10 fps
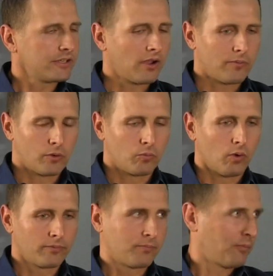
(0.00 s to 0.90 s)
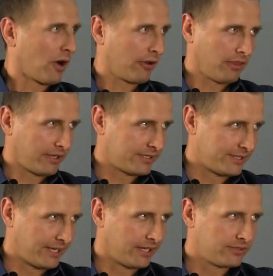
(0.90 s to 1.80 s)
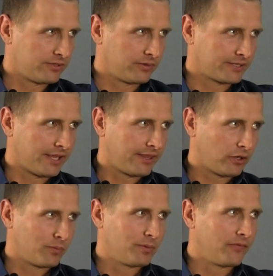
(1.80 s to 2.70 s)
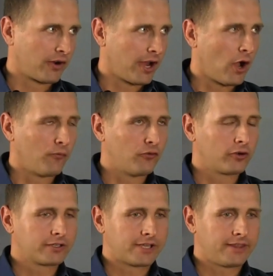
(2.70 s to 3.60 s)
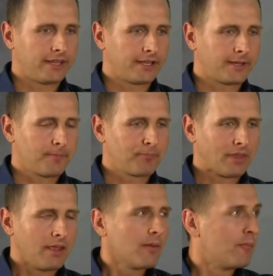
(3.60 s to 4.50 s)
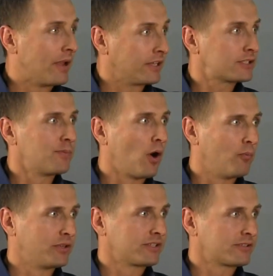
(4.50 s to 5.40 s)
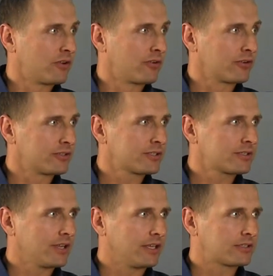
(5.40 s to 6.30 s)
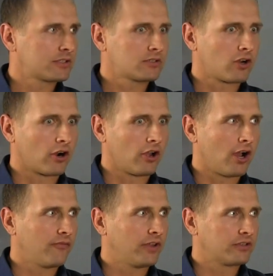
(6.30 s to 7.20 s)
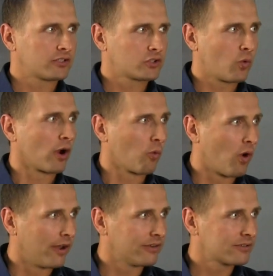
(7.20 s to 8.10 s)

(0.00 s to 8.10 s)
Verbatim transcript: see, I mean, one part I'd like to dig into because I think it would be very helpful because I think many small business owners it start off at square one.